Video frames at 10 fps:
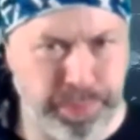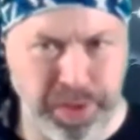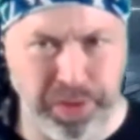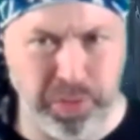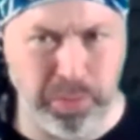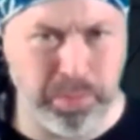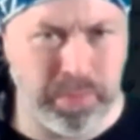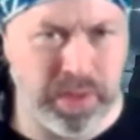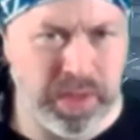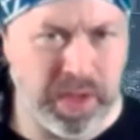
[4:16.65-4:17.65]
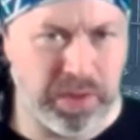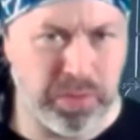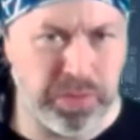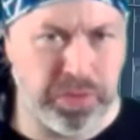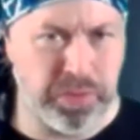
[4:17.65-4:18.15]
I
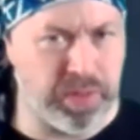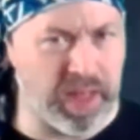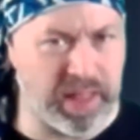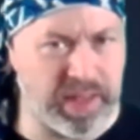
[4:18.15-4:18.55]
don't do that.